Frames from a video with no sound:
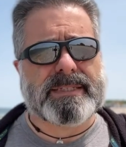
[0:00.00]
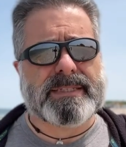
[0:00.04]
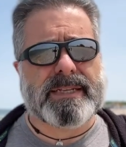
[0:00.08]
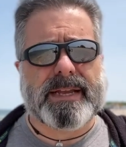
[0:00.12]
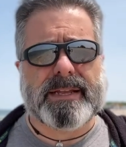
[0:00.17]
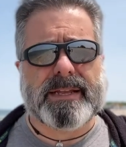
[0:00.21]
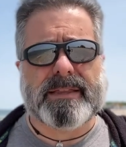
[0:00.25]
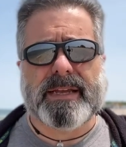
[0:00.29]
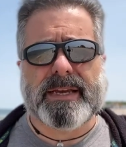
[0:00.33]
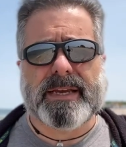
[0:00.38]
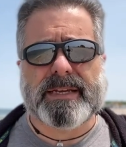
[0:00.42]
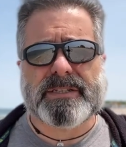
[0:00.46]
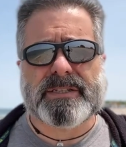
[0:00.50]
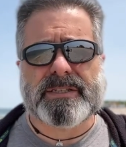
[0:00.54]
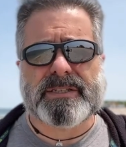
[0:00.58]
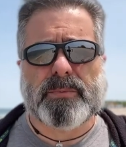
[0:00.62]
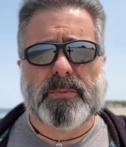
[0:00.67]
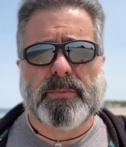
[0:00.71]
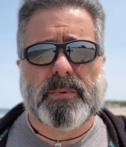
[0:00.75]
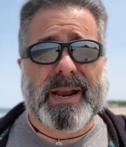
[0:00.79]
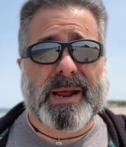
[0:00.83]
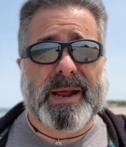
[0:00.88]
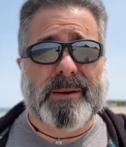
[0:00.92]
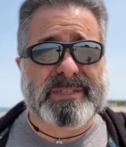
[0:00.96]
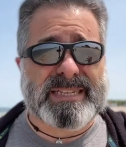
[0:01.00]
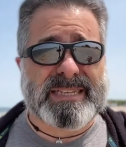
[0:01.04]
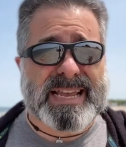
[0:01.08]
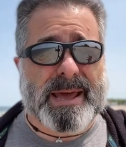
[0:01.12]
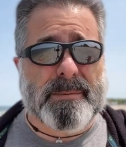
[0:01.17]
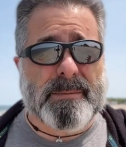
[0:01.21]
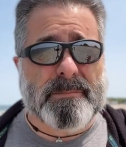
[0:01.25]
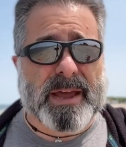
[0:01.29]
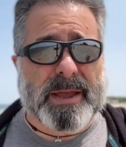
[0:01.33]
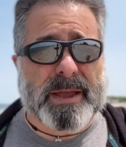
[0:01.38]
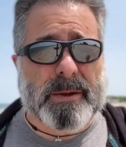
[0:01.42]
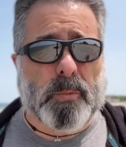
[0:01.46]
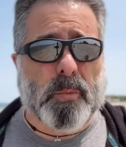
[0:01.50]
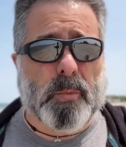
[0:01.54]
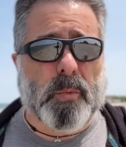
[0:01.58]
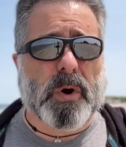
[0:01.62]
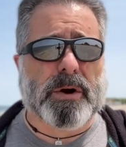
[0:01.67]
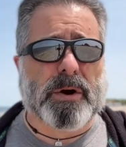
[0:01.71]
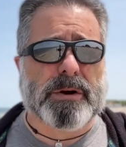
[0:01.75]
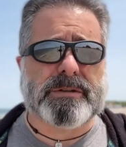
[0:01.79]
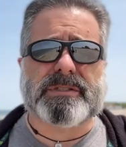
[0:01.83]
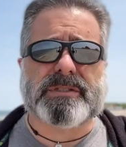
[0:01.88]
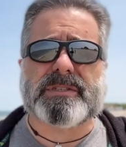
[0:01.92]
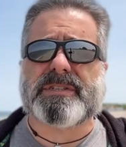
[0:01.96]
like this when I was at my
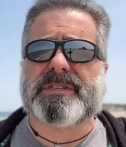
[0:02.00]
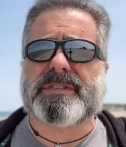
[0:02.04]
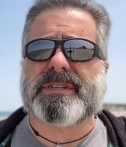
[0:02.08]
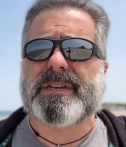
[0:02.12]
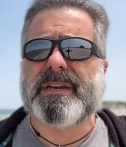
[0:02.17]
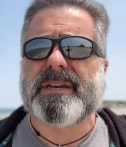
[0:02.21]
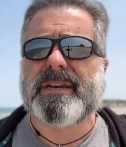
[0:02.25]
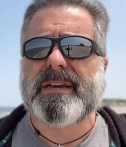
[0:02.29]
worst.